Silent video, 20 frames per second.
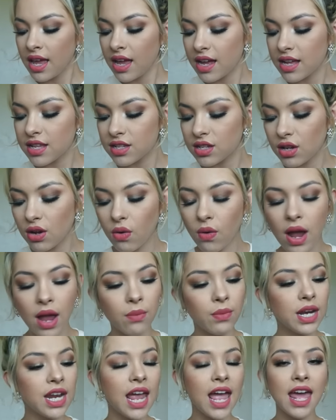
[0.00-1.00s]
And so
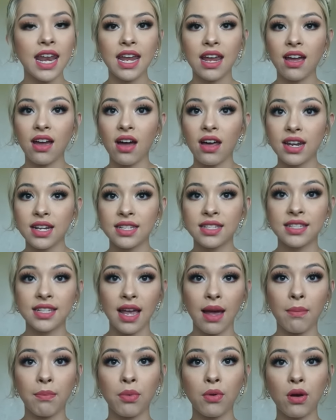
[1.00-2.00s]
I went ahead and got a
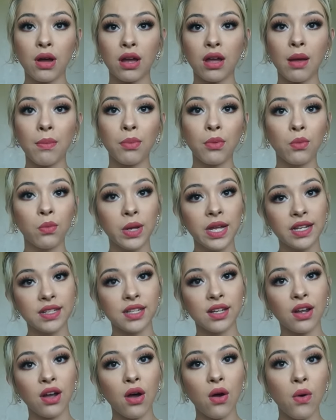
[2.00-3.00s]
sample a couple
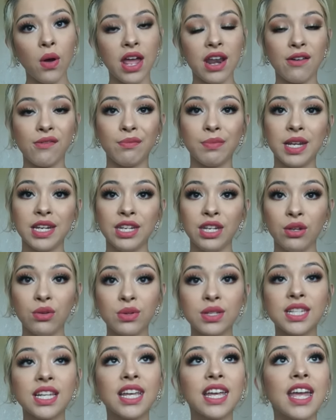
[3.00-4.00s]
weeks ago and I've been
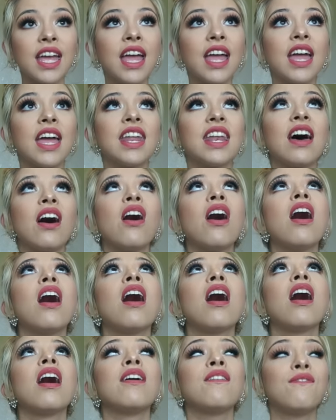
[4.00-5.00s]
using it and uh,
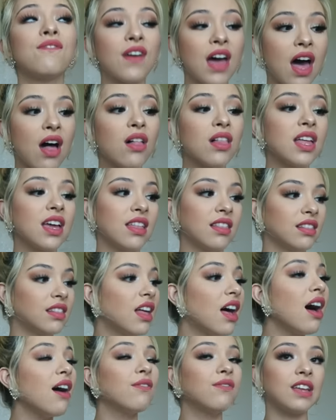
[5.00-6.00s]
I fell in
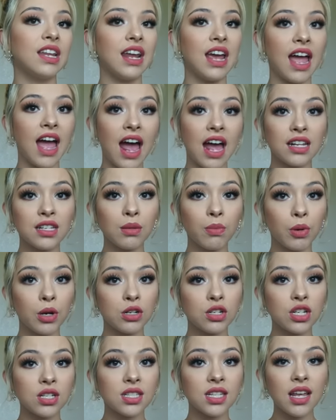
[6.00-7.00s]
love and I had to
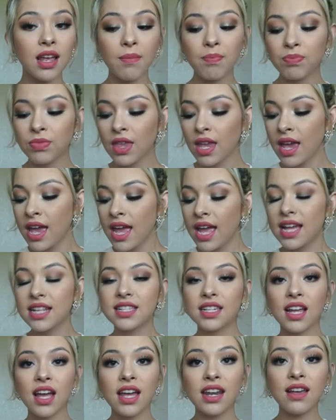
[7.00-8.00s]
purchase it.
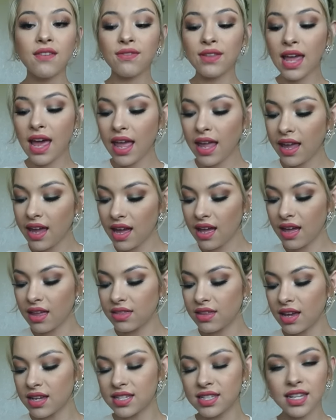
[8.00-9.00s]
It's kind of like the